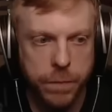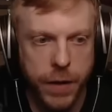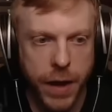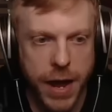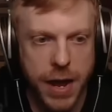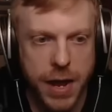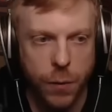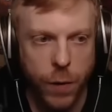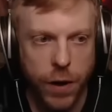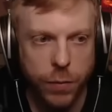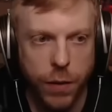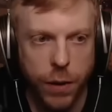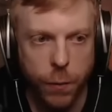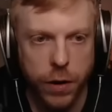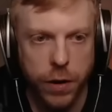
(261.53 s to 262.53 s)
Hey, Wraith
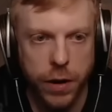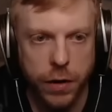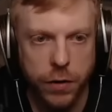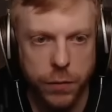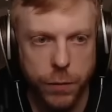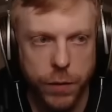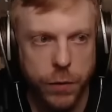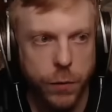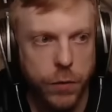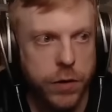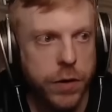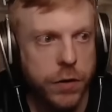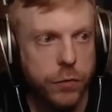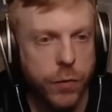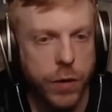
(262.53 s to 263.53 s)
might work
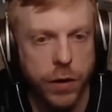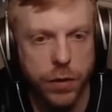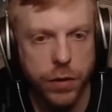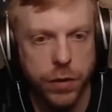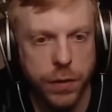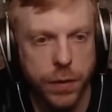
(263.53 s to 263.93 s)
against Wraith.